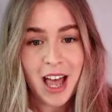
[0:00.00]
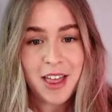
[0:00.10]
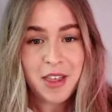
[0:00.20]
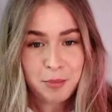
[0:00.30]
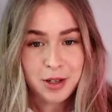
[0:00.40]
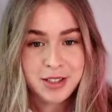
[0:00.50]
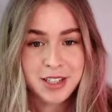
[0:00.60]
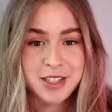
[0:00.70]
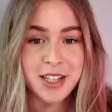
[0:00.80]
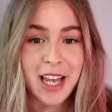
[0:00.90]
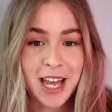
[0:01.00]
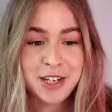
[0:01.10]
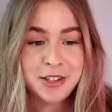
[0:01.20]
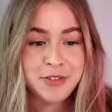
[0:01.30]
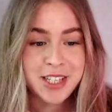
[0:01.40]
And that brings us to the
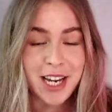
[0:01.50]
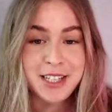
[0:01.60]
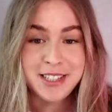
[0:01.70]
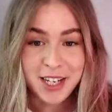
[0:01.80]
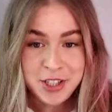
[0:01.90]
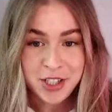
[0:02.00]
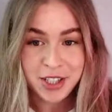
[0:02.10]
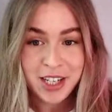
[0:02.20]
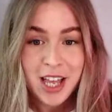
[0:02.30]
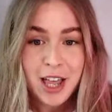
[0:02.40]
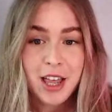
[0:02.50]
end of today's session.